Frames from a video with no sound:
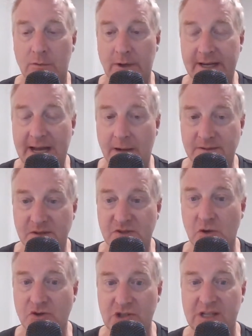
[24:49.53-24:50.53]
Right now, it's a
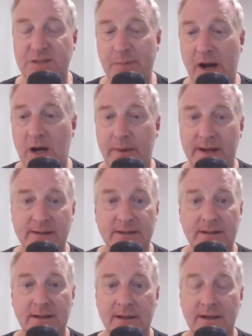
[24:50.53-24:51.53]
social experiment.
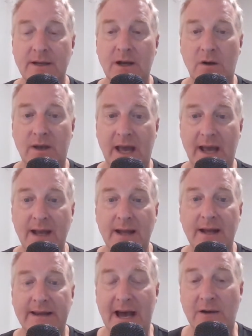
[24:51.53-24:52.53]
Okay.
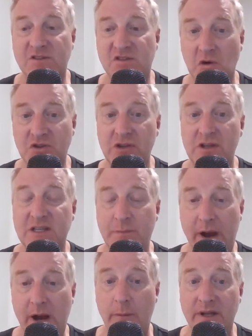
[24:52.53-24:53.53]
Now, social
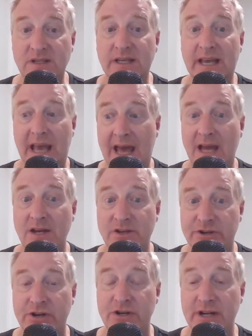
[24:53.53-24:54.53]
experiments can
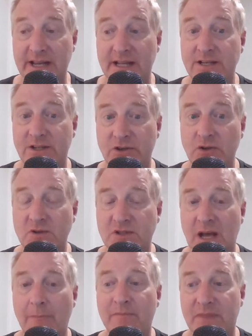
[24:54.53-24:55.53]
turn into
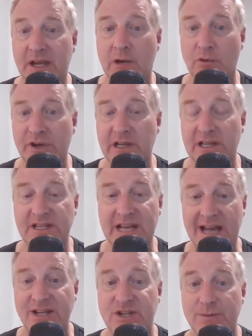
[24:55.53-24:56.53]
something real and
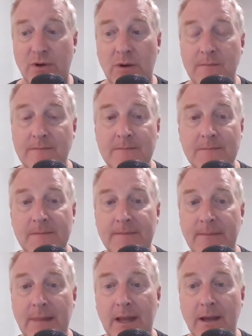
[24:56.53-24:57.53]
tangible.
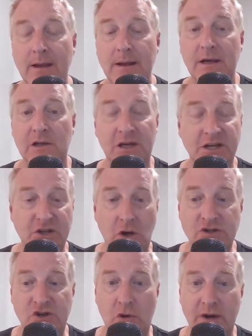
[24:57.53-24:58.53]
Look at
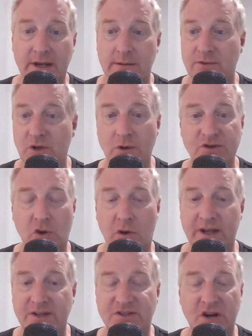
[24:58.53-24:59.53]
Dogecoin.
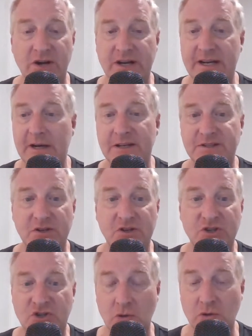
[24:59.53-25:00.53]
Dogecoin started out as a
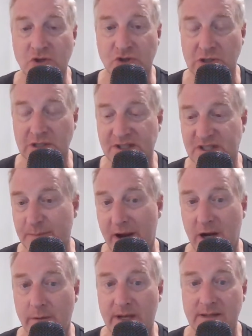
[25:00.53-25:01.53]
social
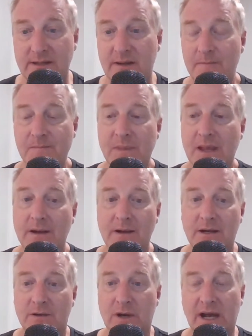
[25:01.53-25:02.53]
experiment,
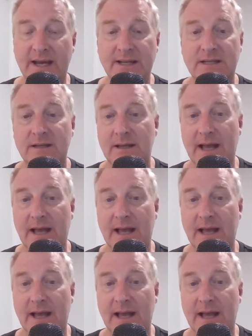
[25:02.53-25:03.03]
right?